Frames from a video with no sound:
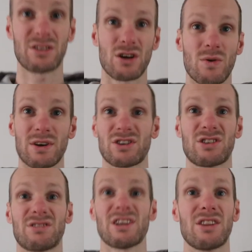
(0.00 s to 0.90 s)
so I just
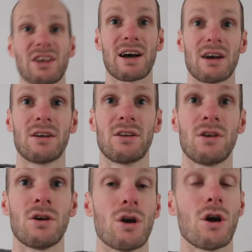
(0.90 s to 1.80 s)
did that.
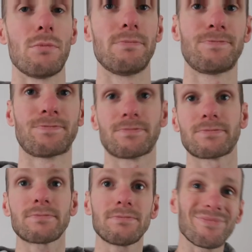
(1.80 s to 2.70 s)

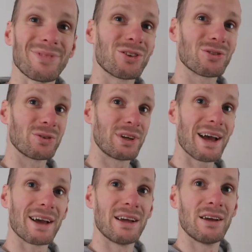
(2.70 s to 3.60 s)
So
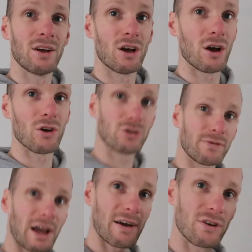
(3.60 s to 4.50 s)
yeah. Also,
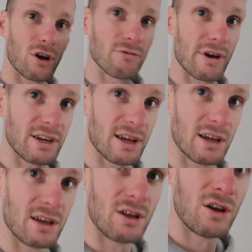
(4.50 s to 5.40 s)
if you haven't already,
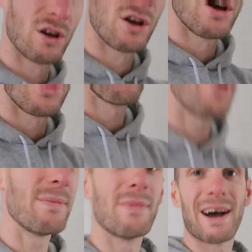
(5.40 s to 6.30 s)

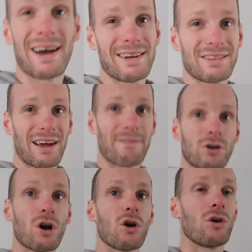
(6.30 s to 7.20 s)
be nice. I've
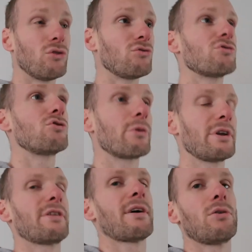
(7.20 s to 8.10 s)
got
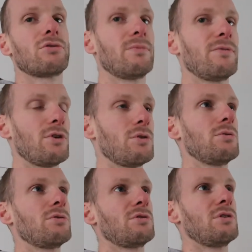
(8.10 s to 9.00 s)
120,000
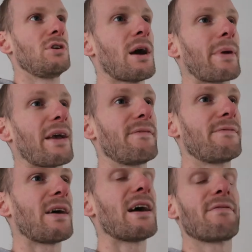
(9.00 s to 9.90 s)
views. I'm getting
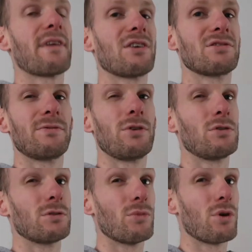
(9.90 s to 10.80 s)
5,000
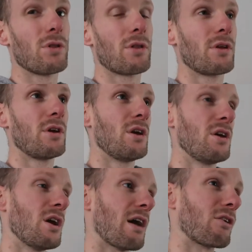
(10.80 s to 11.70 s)
views a month.
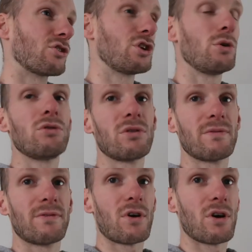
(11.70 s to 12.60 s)
I've got
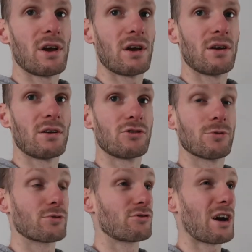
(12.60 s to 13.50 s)
240
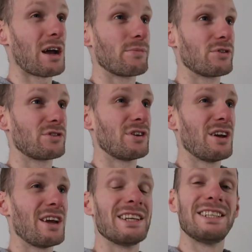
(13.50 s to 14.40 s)
subscribers.
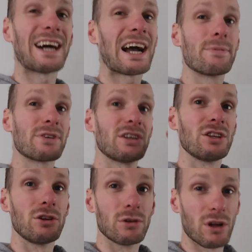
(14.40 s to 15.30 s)
90%
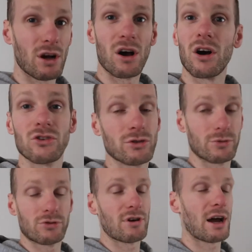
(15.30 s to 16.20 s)
of you lot aren't
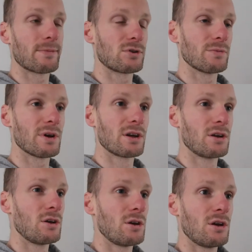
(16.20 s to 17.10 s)
subscribed to me.
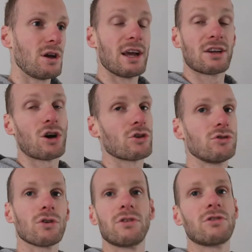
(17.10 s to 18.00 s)
It costs
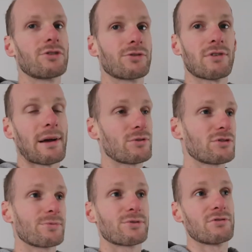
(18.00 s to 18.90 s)
nothing to subscribe.
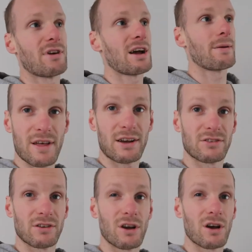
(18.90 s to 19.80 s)
Just subscribe.
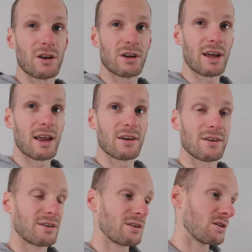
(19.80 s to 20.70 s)
Thanks to God again.
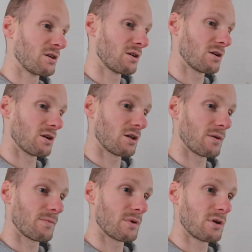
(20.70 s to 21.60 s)

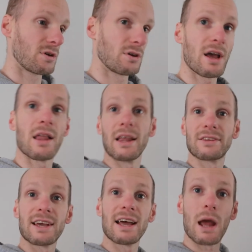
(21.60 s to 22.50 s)
And yeah,
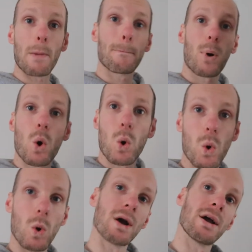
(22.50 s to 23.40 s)
let's get it.
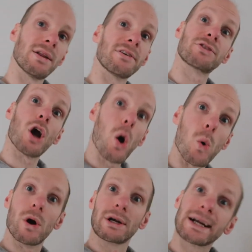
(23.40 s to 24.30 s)
Let's go.